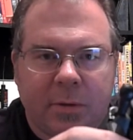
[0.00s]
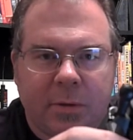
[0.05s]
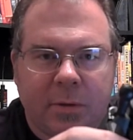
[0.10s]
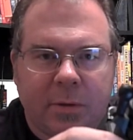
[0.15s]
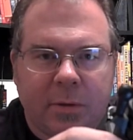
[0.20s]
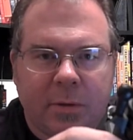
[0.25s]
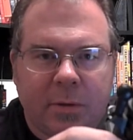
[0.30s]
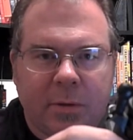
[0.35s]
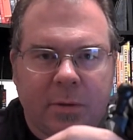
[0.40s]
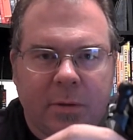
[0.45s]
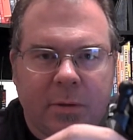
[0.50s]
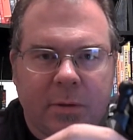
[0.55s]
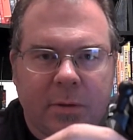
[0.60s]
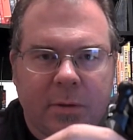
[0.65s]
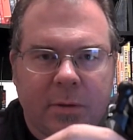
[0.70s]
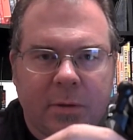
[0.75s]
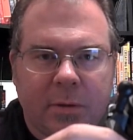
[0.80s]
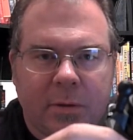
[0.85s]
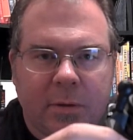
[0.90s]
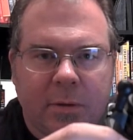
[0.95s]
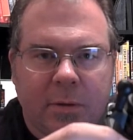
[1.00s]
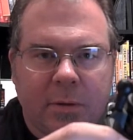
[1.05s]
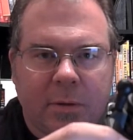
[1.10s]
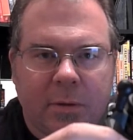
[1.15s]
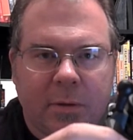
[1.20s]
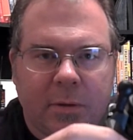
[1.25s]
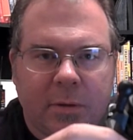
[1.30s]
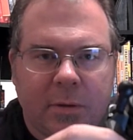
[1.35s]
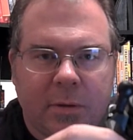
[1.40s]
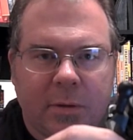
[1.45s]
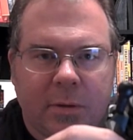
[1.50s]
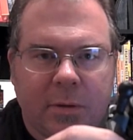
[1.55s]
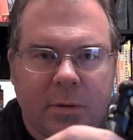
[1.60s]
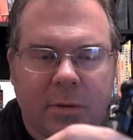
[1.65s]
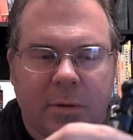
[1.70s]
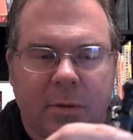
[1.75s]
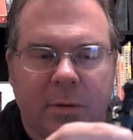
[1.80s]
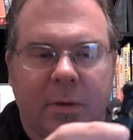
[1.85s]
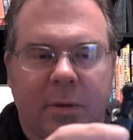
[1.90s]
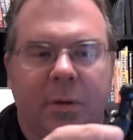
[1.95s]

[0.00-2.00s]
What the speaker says: (silence)